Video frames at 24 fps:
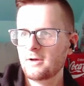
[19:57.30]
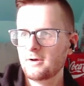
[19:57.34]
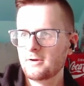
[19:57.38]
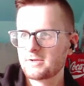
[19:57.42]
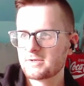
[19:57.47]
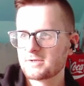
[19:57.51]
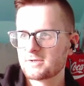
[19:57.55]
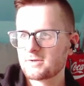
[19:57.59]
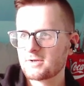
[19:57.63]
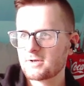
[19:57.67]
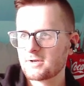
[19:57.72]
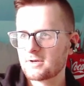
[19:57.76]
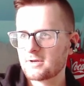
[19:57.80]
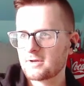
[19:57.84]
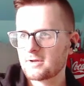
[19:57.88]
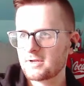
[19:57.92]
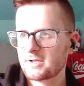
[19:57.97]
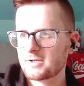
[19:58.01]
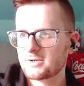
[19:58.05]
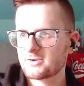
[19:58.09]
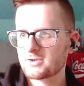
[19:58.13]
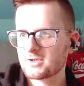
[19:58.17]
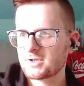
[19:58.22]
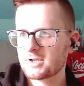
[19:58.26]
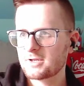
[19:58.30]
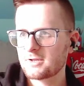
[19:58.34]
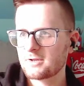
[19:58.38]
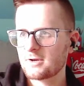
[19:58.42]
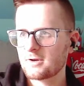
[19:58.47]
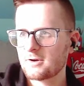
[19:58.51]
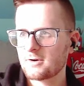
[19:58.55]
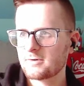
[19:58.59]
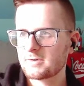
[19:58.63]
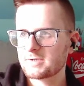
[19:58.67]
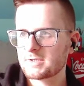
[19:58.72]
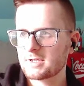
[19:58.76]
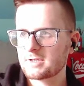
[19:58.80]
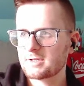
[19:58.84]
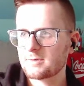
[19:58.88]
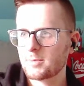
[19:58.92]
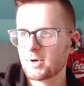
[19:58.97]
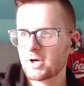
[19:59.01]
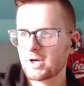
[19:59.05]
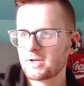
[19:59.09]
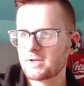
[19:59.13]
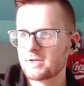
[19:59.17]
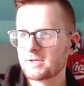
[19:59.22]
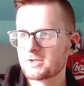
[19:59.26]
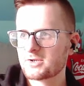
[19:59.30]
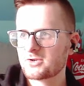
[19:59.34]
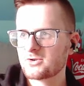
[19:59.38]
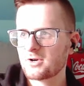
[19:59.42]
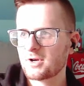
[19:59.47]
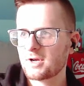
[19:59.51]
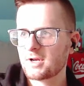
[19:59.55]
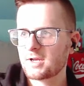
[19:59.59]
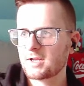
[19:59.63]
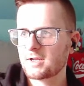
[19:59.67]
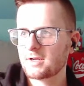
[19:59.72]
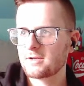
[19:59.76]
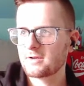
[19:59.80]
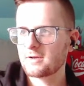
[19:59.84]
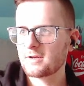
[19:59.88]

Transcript: So interesting, though, is that the Biden is trying